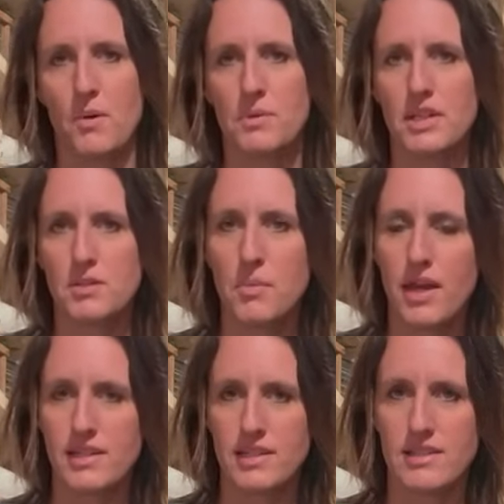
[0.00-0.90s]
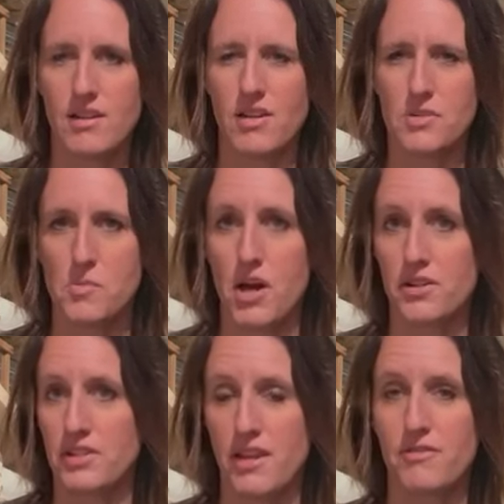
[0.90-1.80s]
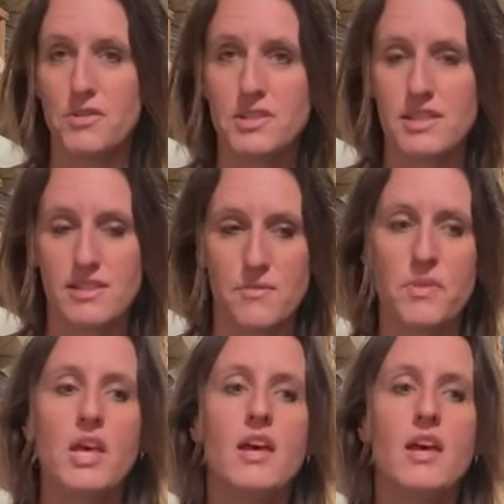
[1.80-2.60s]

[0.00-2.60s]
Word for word: being dependent on the modern day food system.